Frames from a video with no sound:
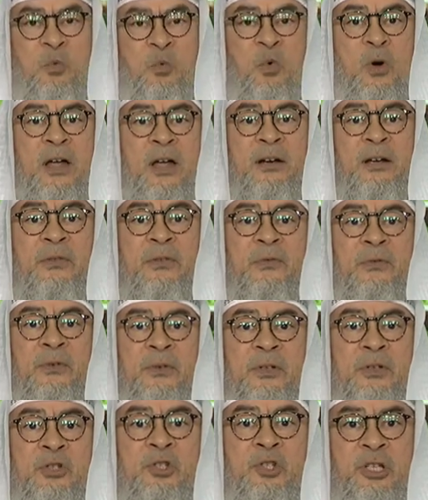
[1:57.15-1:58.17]
where if
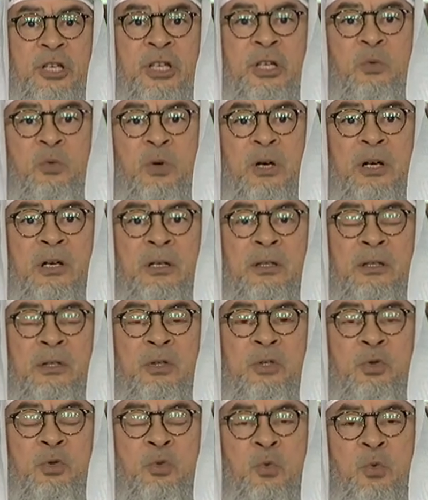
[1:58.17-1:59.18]
she were
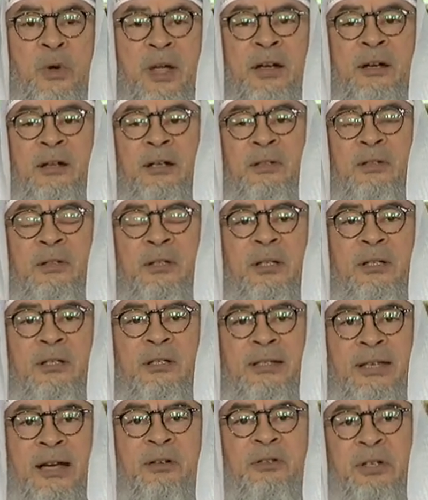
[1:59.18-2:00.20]
to wear it
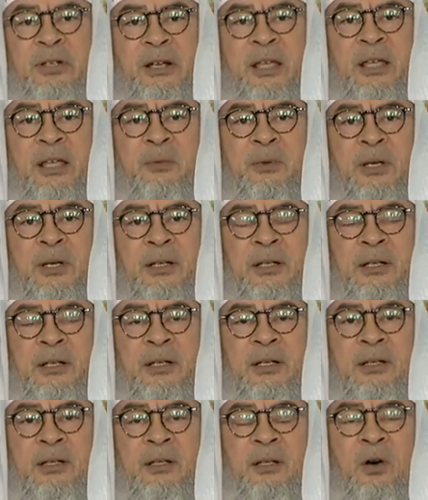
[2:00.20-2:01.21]
in Saudi Arabia
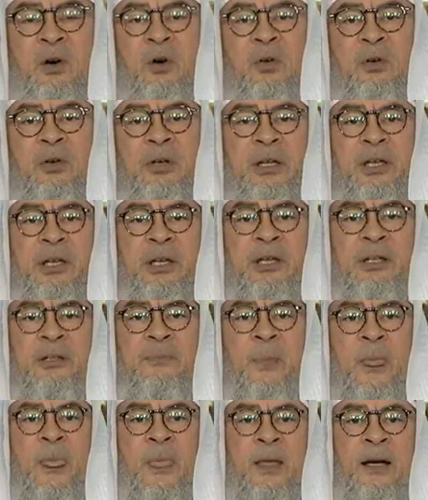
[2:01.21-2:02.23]
or
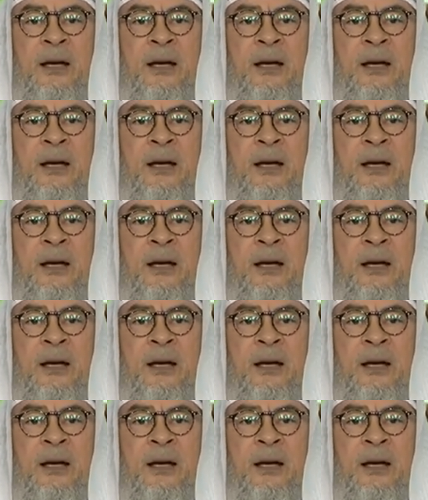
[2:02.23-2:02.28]
in